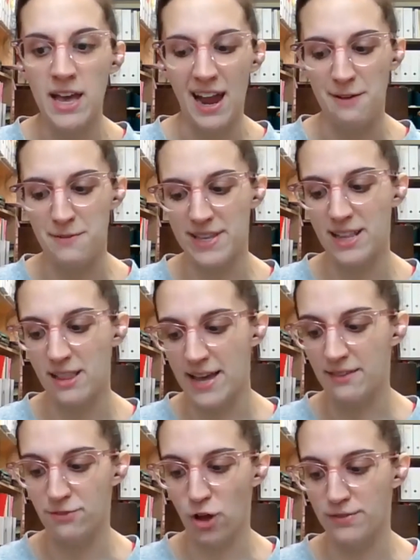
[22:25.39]
I really like
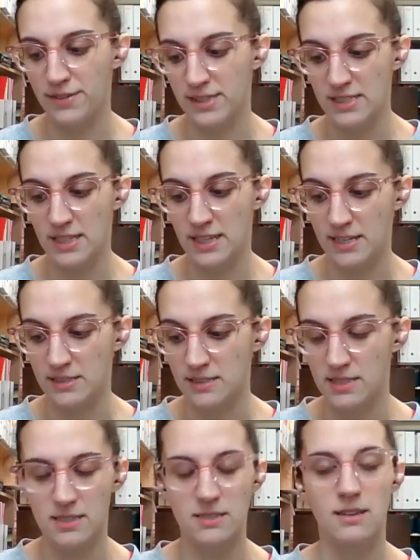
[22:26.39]
involving the
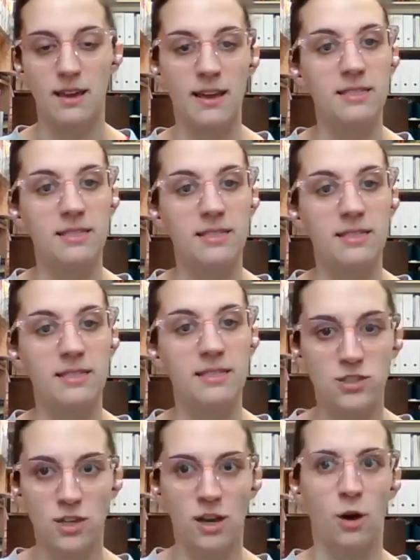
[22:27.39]
teens in that,
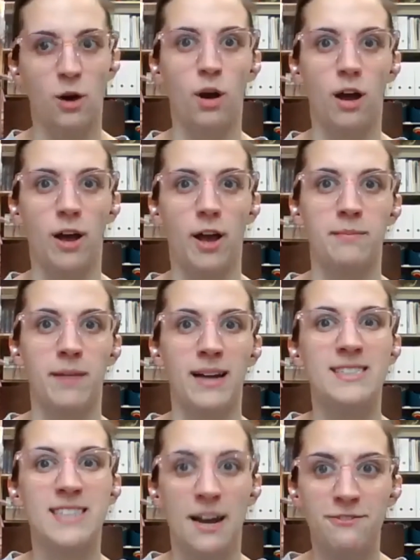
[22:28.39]
so I
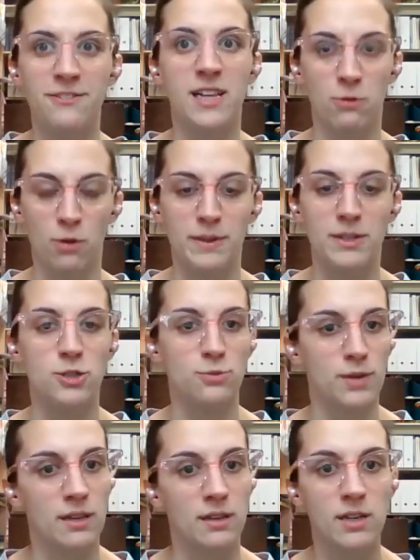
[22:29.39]
definitely will be
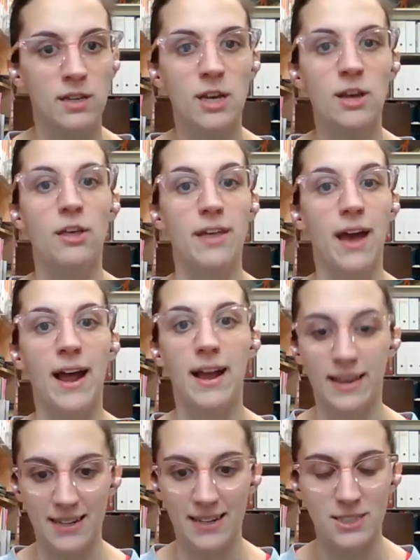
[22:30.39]
doing that
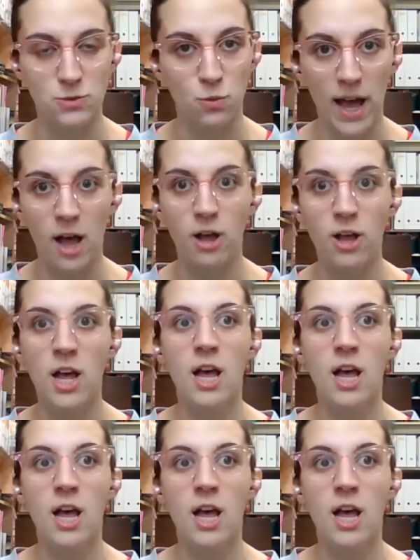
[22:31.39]
again as well.